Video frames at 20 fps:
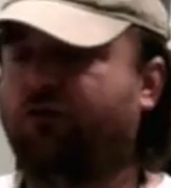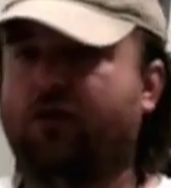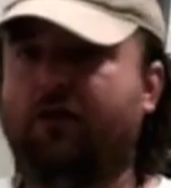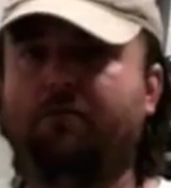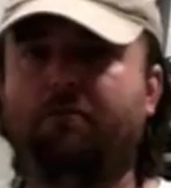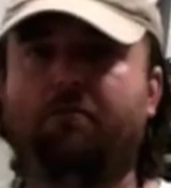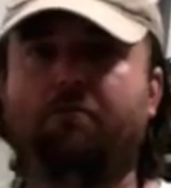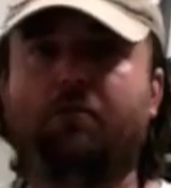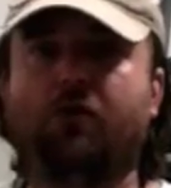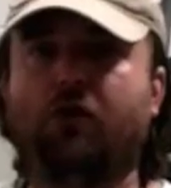
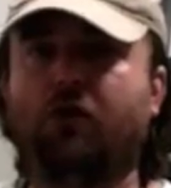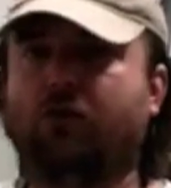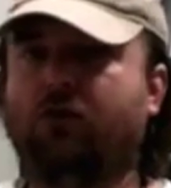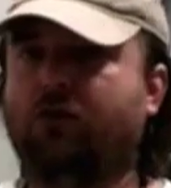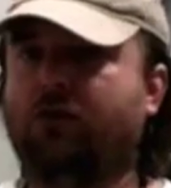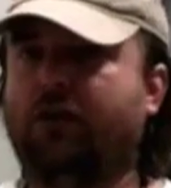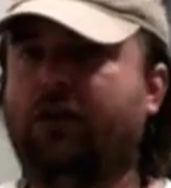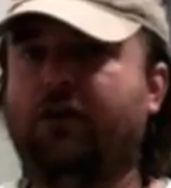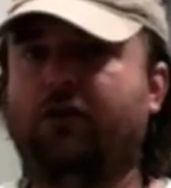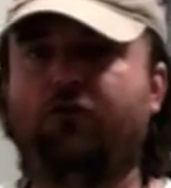
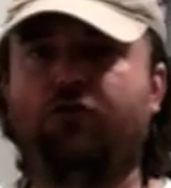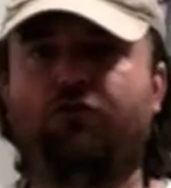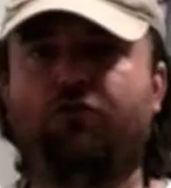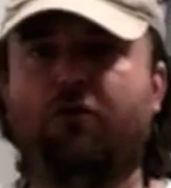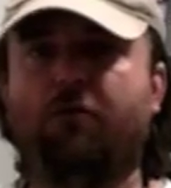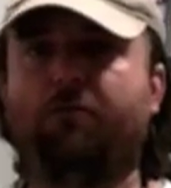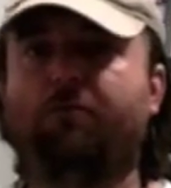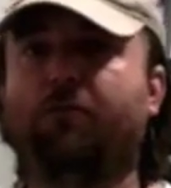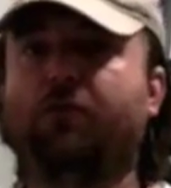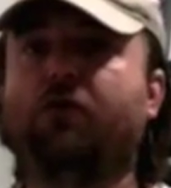triplet,
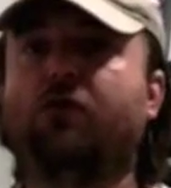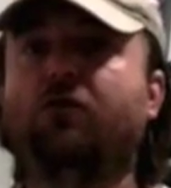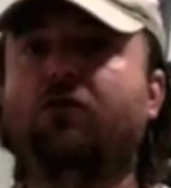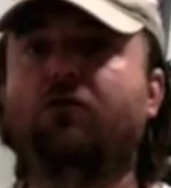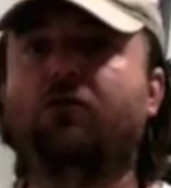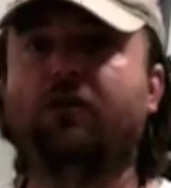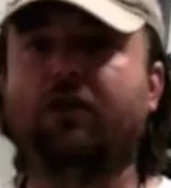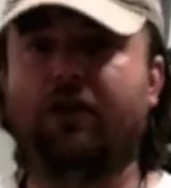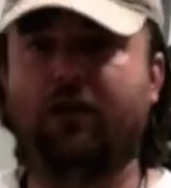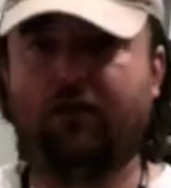
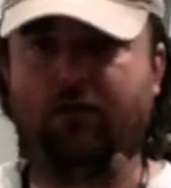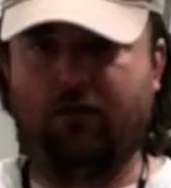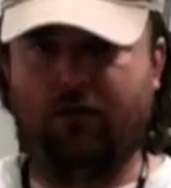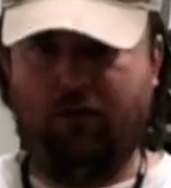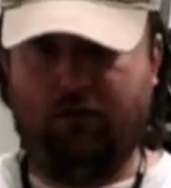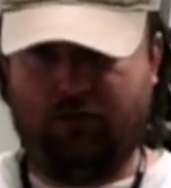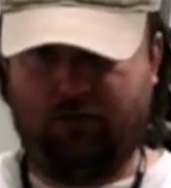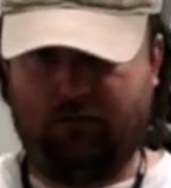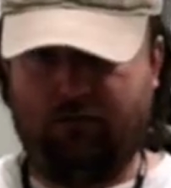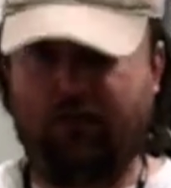triplet.
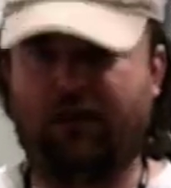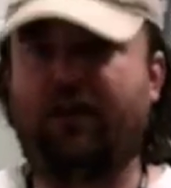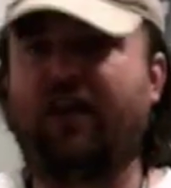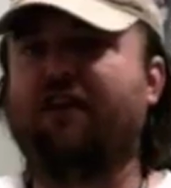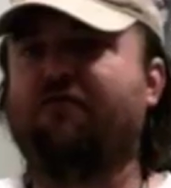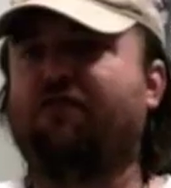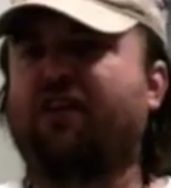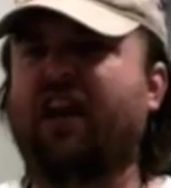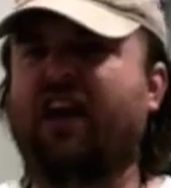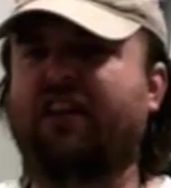And I
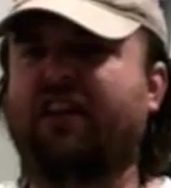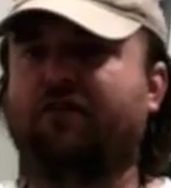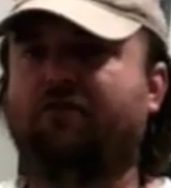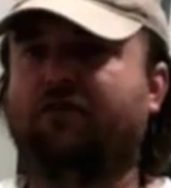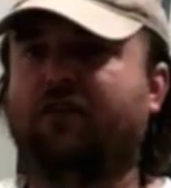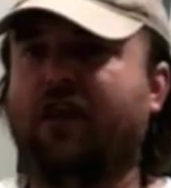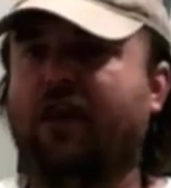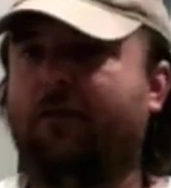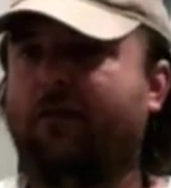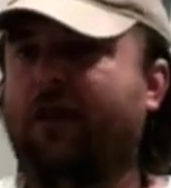forgot the
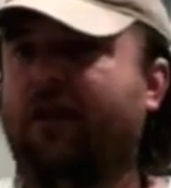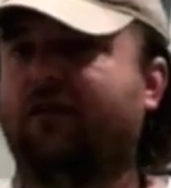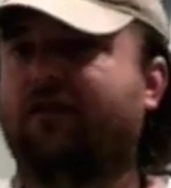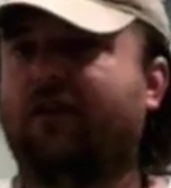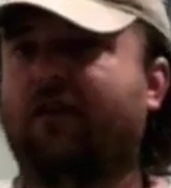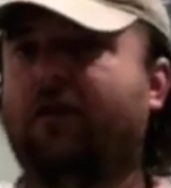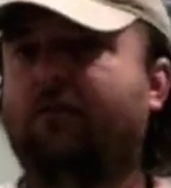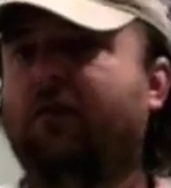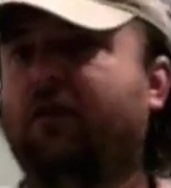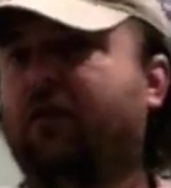flam that
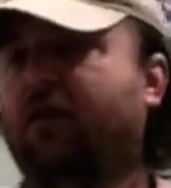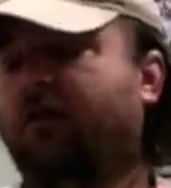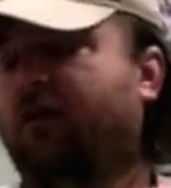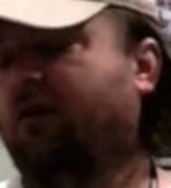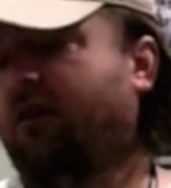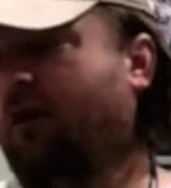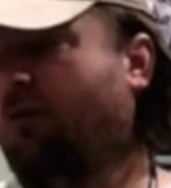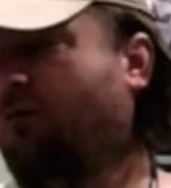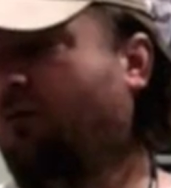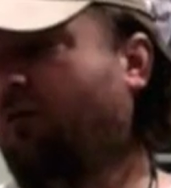time.
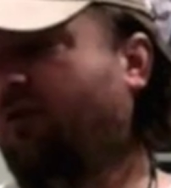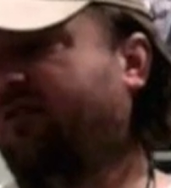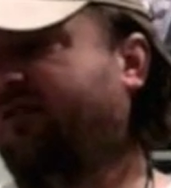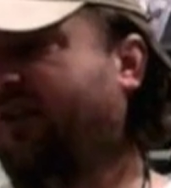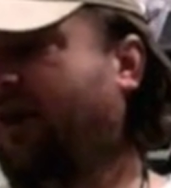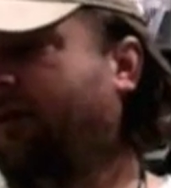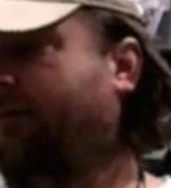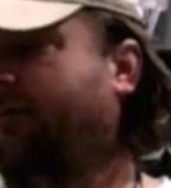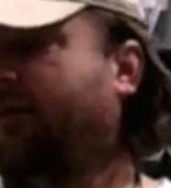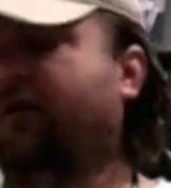Okay, one more
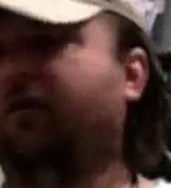time.